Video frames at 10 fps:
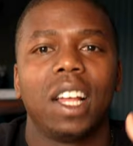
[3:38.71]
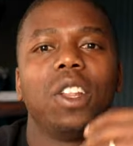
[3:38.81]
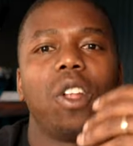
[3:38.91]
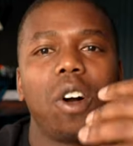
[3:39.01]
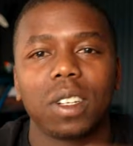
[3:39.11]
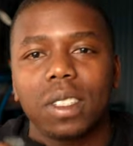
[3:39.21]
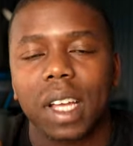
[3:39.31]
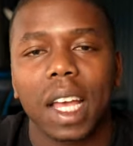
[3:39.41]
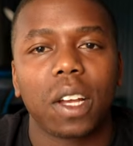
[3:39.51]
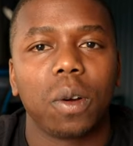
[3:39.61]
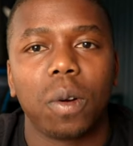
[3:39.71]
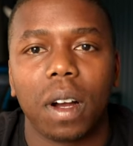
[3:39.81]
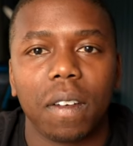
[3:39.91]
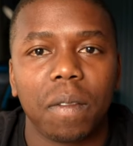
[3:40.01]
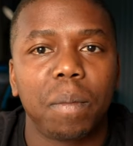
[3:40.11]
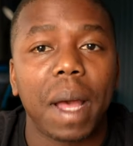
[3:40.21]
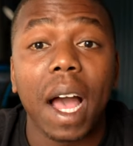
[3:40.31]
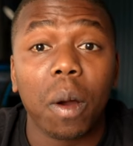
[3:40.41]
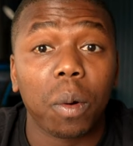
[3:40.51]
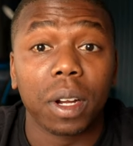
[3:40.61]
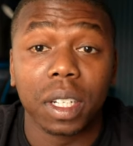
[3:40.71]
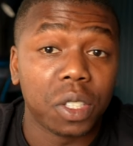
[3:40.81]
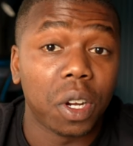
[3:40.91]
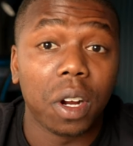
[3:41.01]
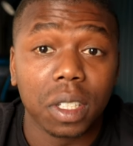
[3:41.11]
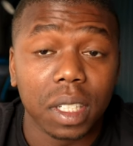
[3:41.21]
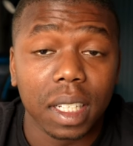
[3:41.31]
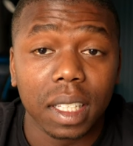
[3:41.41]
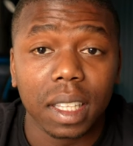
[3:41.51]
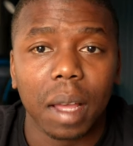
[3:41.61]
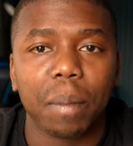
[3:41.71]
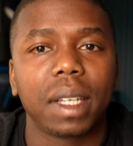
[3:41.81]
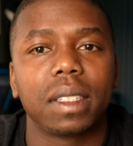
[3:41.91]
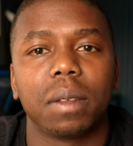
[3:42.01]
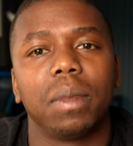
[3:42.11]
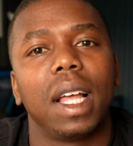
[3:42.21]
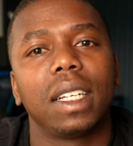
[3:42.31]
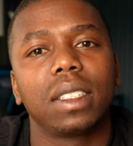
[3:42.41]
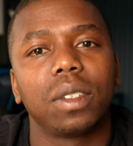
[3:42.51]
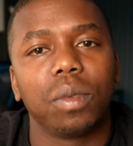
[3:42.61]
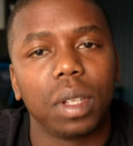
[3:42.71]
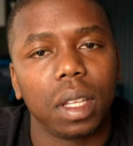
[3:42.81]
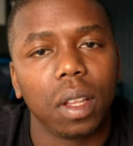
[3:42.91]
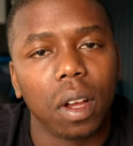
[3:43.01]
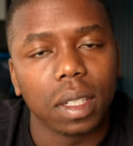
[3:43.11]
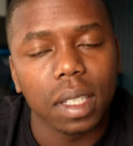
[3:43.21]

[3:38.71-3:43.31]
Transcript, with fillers: long cycle of power and charging that makes them last a really long